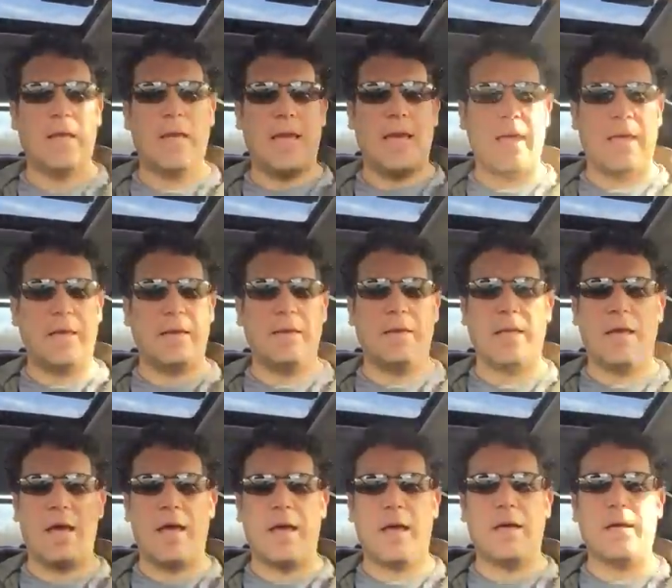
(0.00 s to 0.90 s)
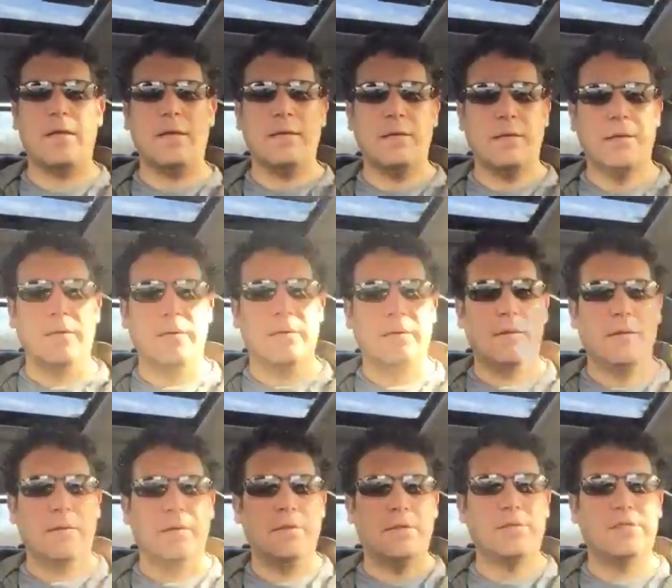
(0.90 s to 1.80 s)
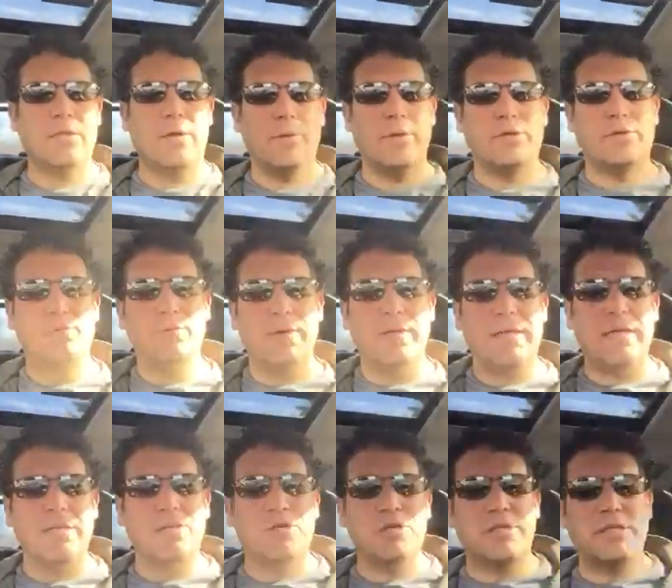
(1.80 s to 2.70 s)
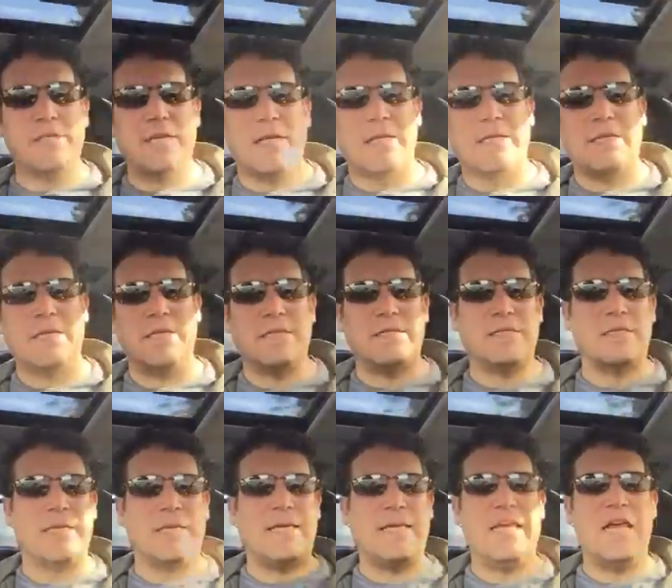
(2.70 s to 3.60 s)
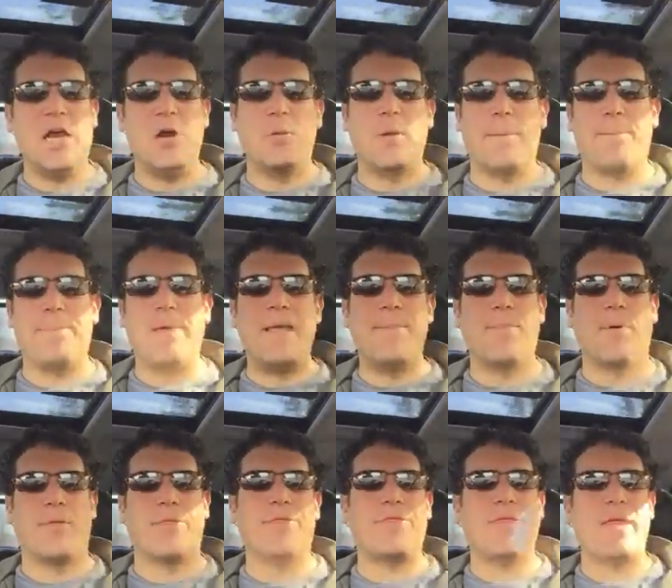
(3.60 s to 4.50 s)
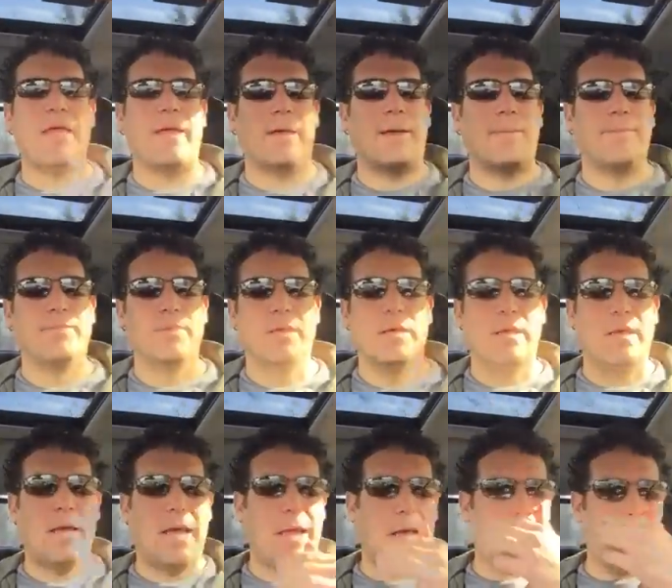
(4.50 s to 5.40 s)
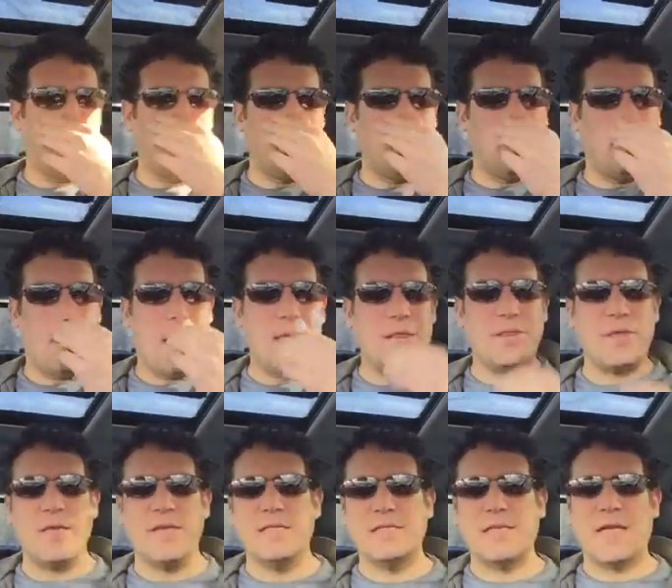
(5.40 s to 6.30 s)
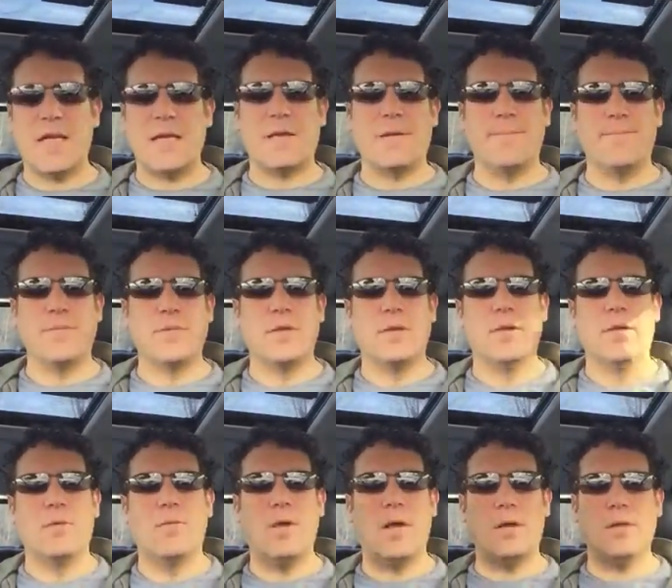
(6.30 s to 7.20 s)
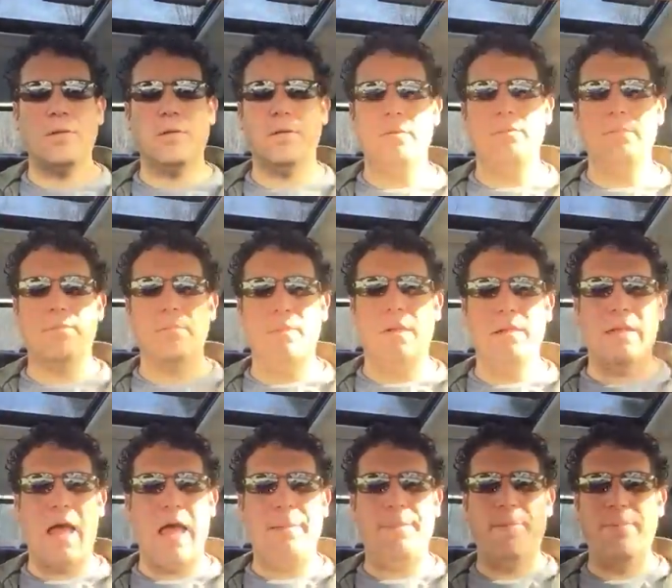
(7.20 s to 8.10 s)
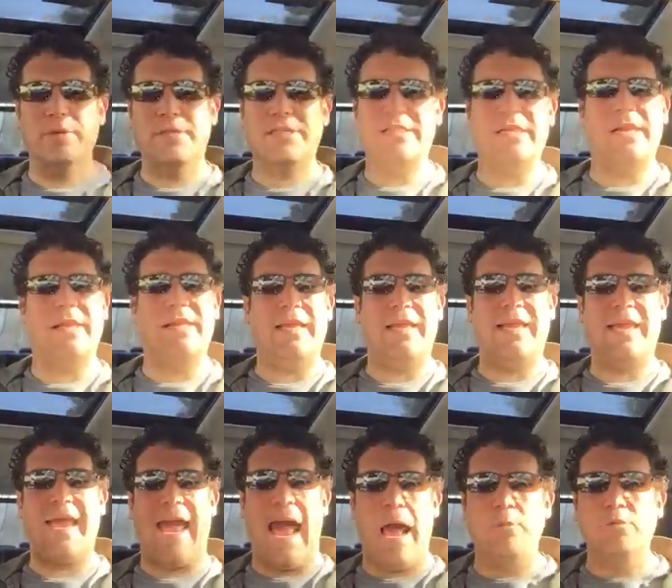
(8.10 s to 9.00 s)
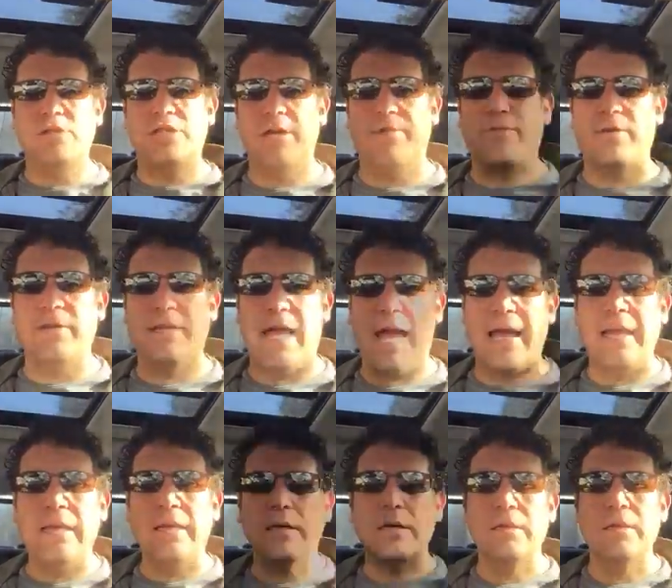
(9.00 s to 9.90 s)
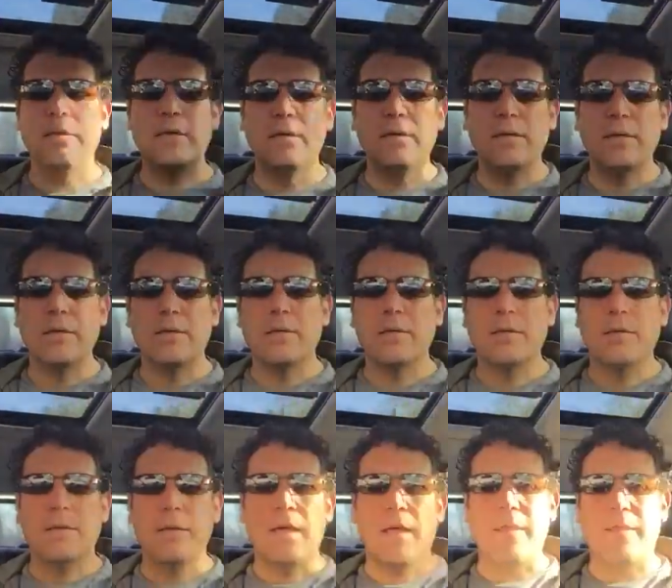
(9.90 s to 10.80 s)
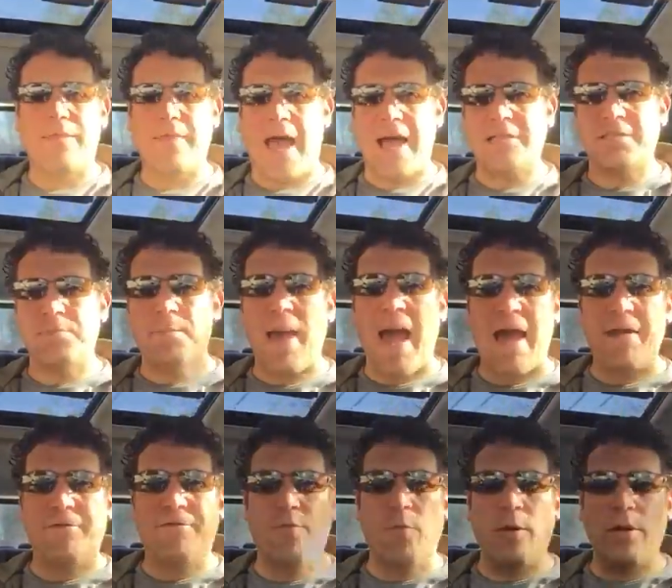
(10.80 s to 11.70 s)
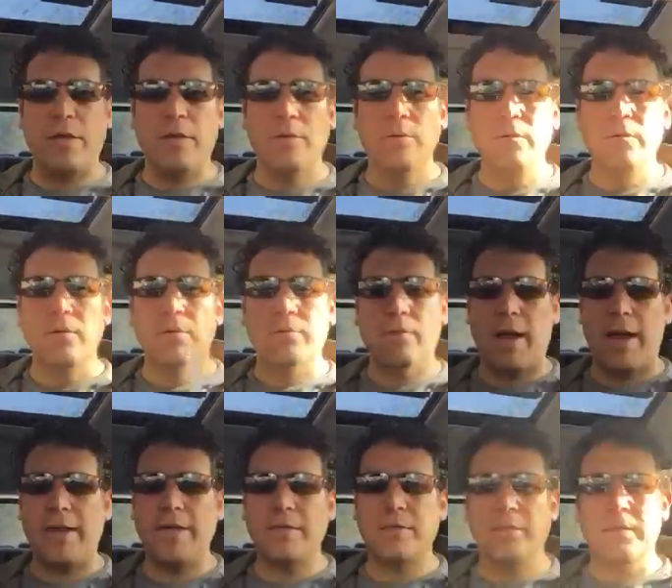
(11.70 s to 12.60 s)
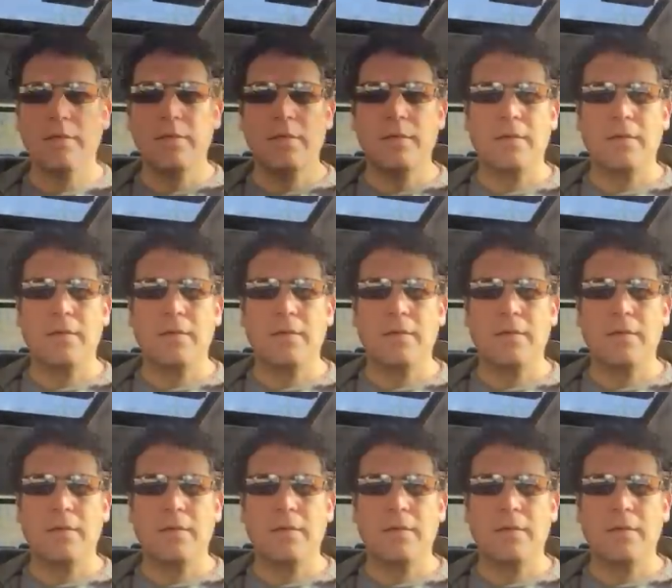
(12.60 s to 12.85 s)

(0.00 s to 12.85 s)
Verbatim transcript: And uh, so, it's really interesting to, to hear what people think. And my thing is like, well, a lot of people sit on the couch every day. That's bad for you, right?